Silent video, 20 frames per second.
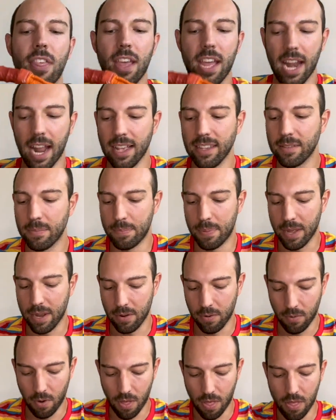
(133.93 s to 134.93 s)
it has
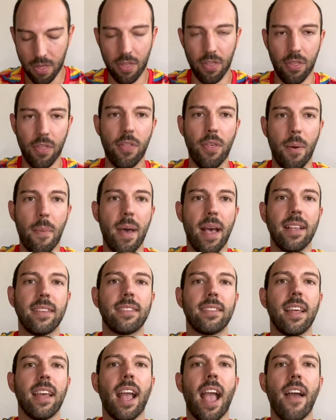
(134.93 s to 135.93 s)
been the best
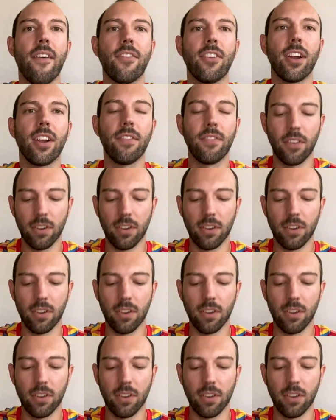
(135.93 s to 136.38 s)
thing ever.